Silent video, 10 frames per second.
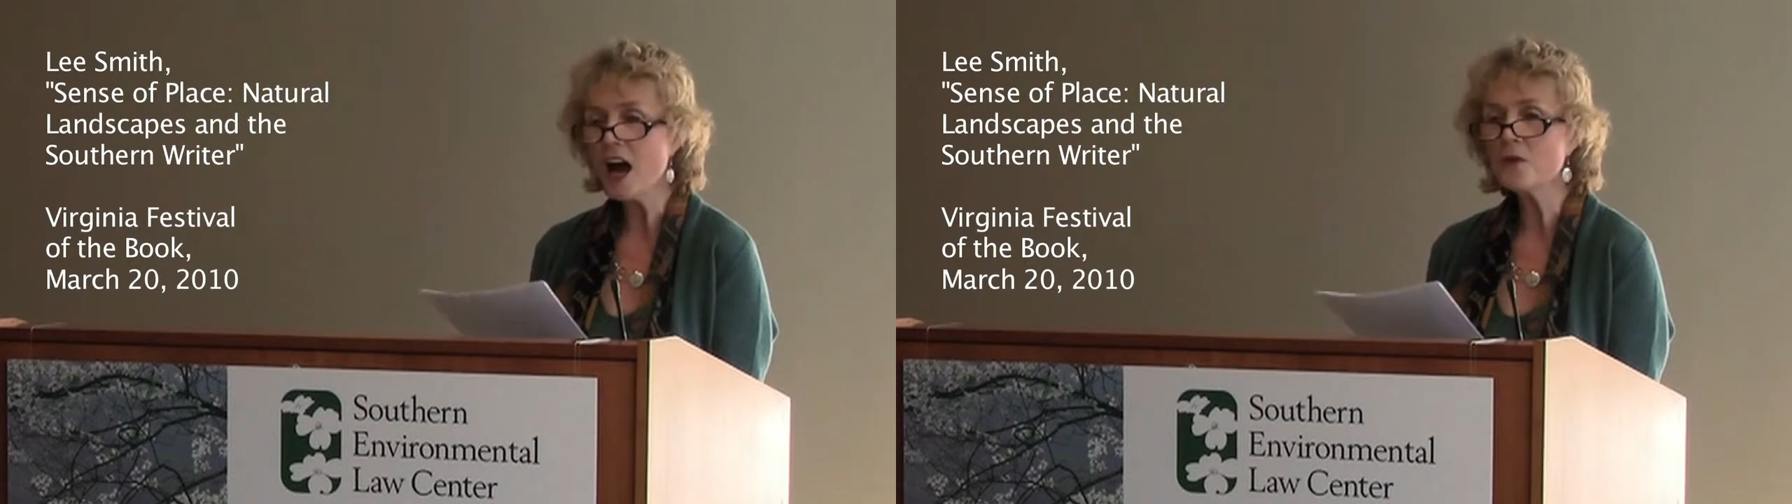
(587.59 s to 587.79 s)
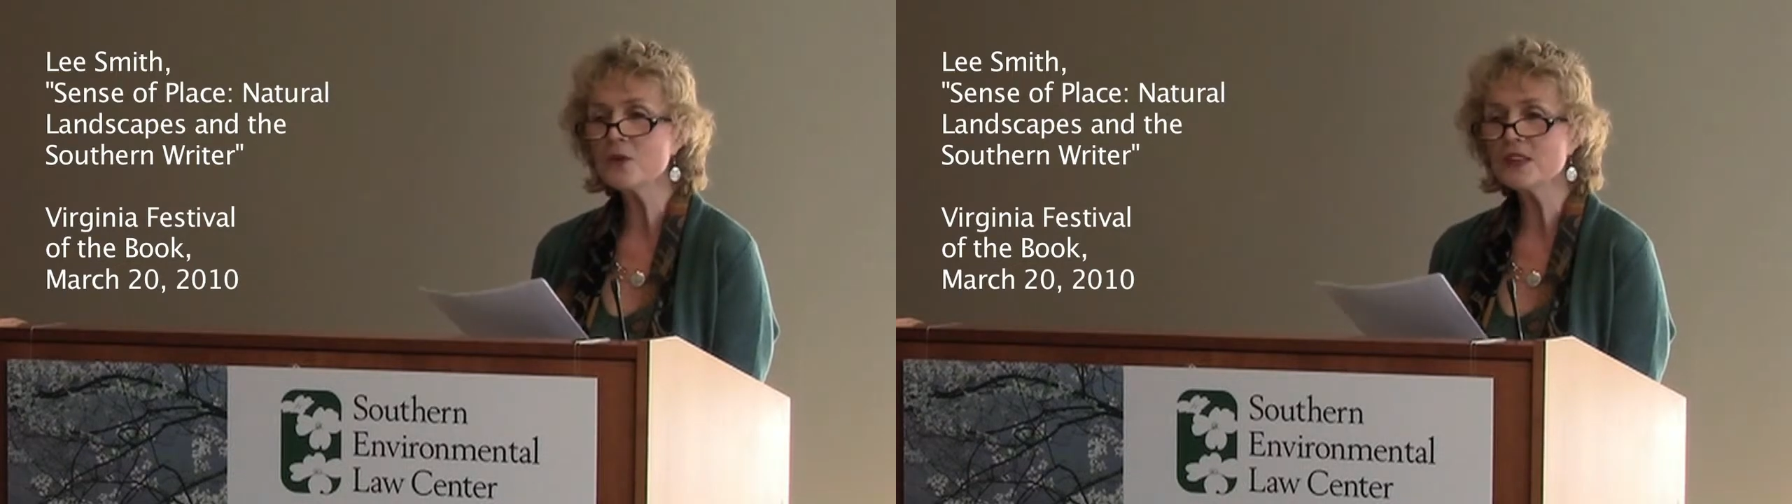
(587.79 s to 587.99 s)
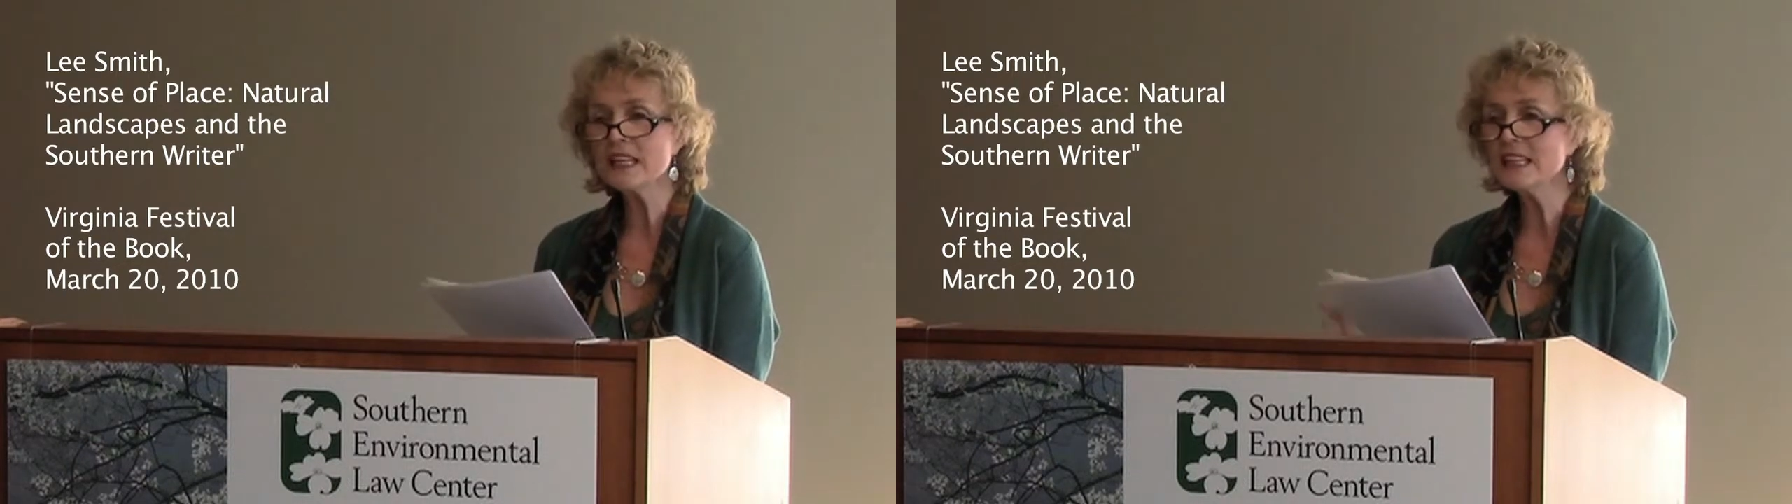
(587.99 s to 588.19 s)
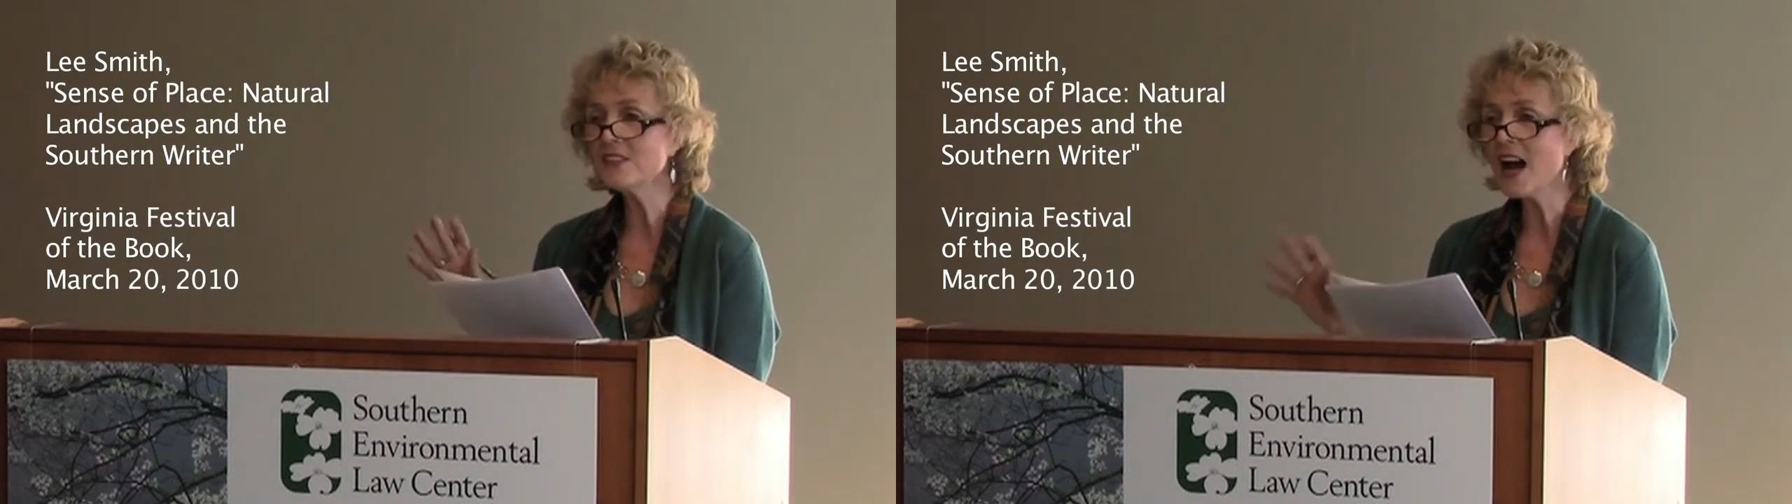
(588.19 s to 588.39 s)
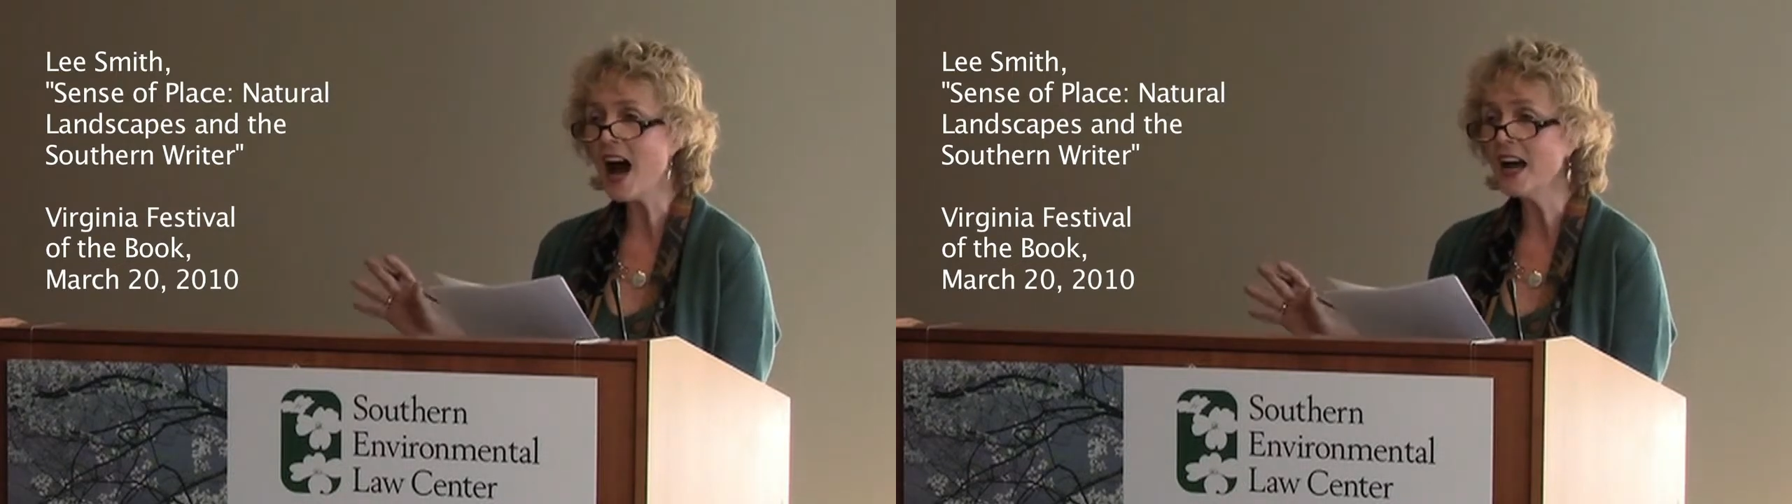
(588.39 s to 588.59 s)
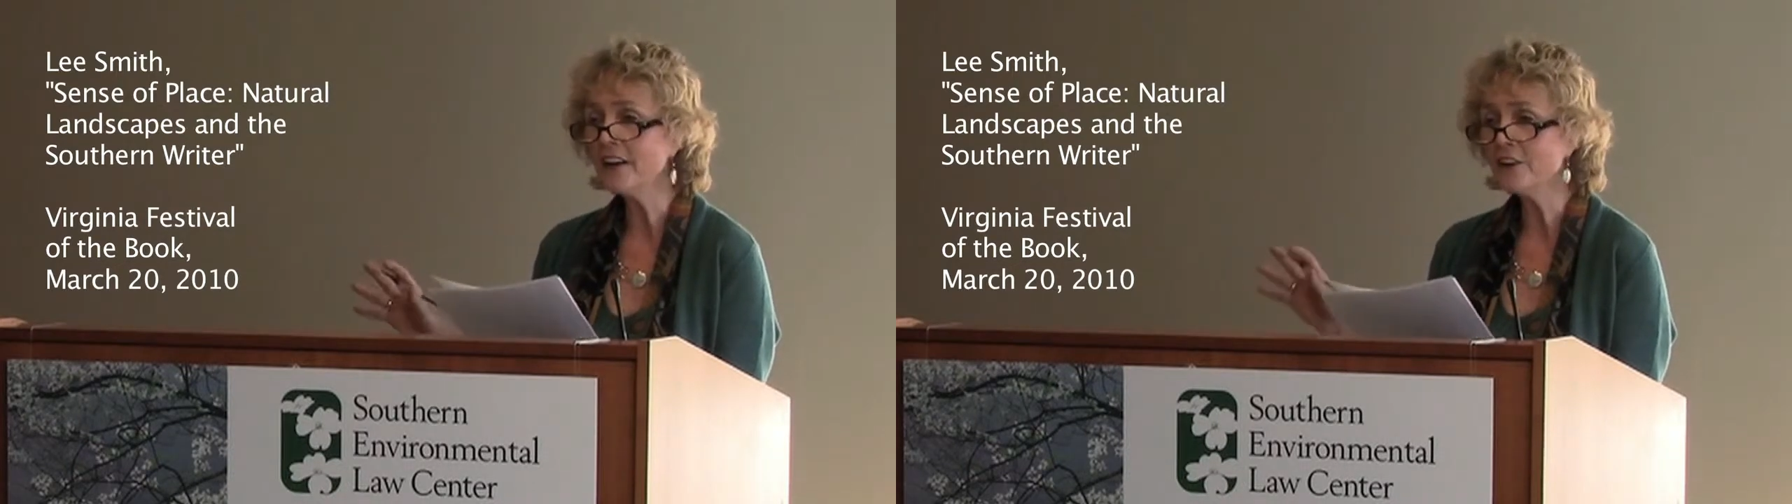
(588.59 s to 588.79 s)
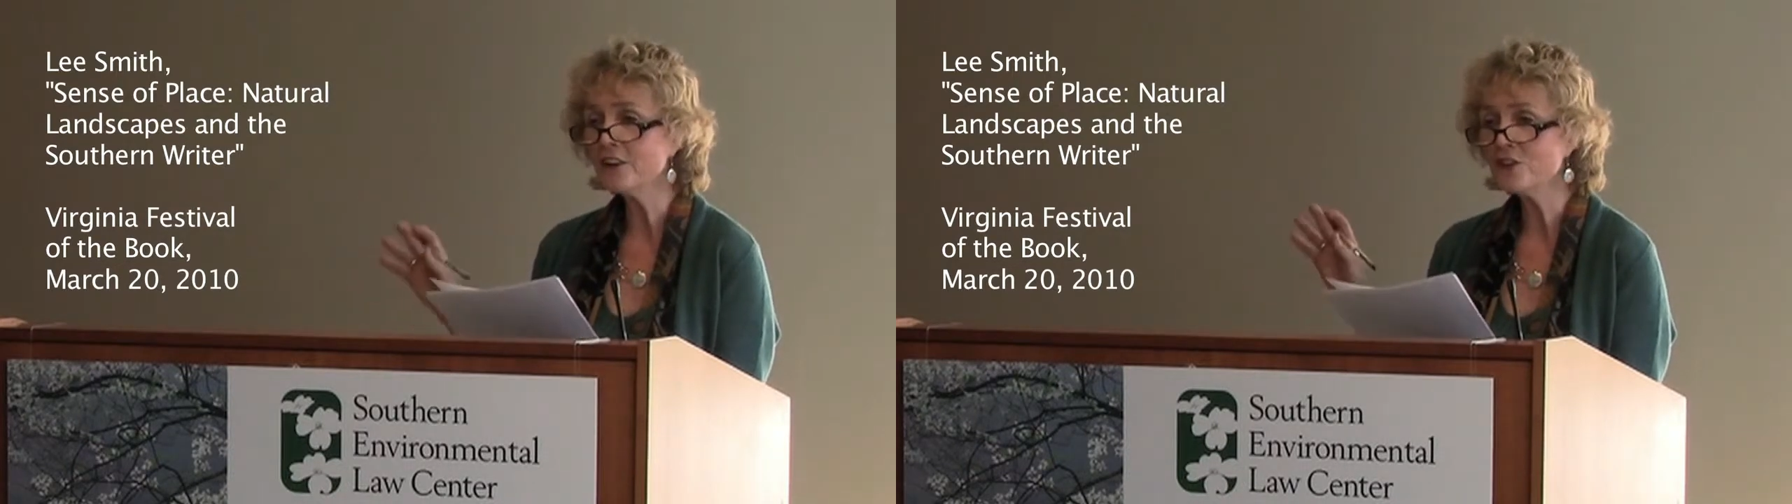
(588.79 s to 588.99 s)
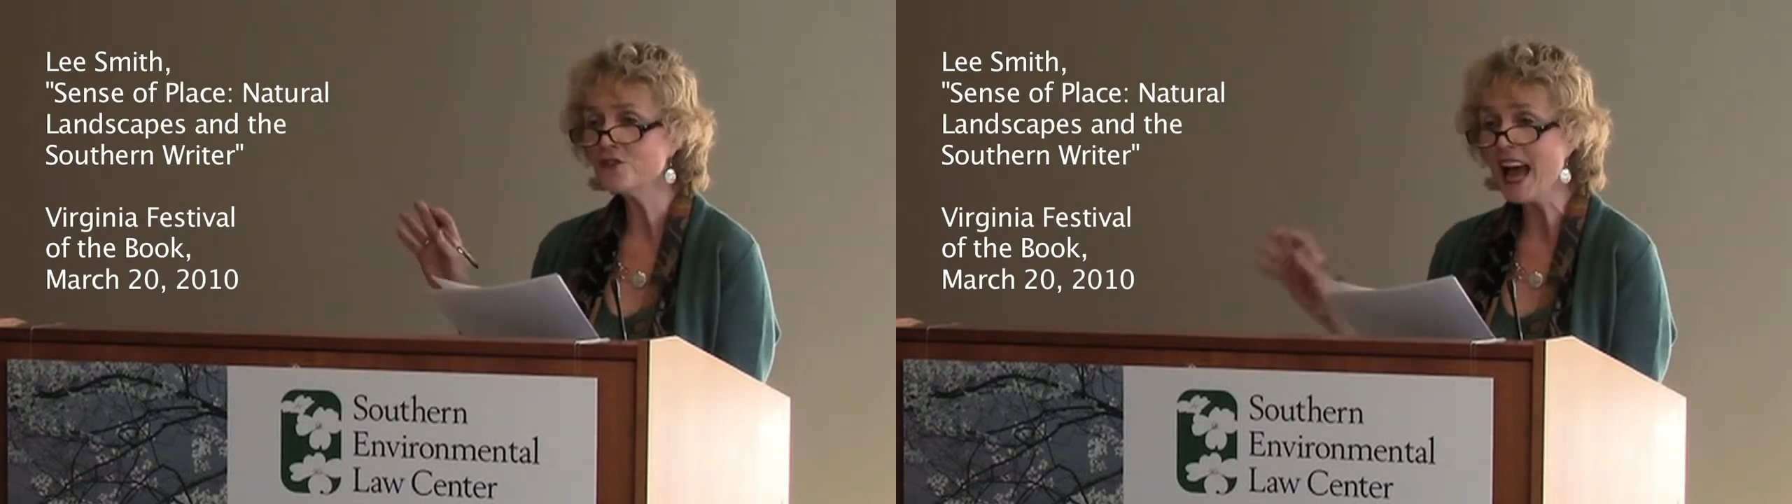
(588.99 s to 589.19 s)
along with an entire